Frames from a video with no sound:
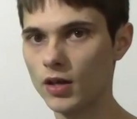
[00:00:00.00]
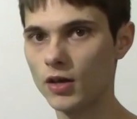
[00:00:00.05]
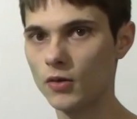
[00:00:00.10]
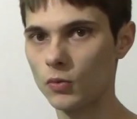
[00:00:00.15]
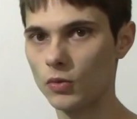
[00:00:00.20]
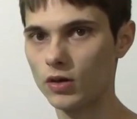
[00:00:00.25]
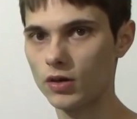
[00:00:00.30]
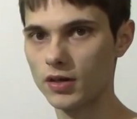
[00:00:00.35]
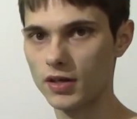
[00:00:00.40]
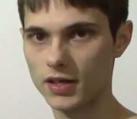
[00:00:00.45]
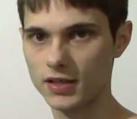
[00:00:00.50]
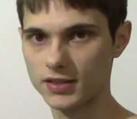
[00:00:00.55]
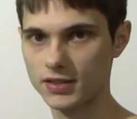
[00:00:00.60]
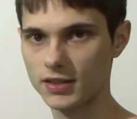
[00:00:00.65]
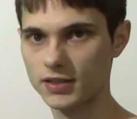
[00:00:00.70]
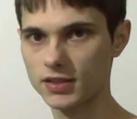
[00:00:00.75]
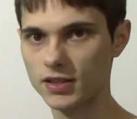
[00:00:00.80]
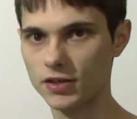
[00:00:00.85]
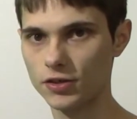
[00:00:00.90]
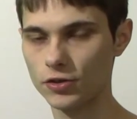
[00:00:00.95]
Well guys,
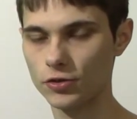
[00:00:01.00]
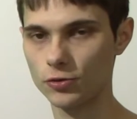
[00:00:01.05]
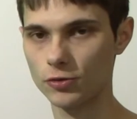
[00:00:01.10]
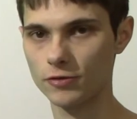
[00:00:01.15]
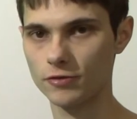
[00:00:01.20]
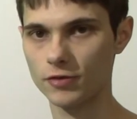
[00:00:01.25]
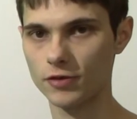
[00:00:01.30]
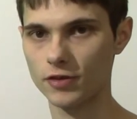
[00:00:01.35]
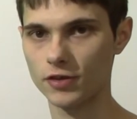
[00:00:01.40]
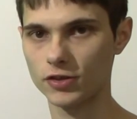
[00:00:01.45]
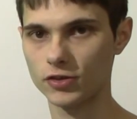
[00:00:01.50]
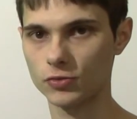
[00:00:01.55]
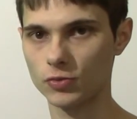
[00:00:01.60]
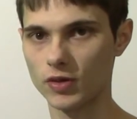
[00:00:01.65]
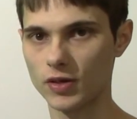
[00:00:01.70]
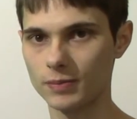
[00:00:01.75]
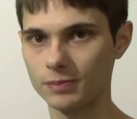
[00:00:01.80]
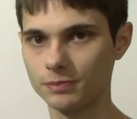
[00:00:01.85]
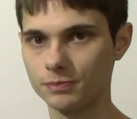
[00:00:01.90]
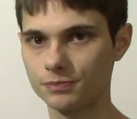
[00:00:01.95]
that's going to do it for this
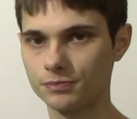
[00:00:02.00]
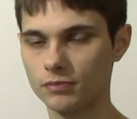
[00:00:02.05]
one.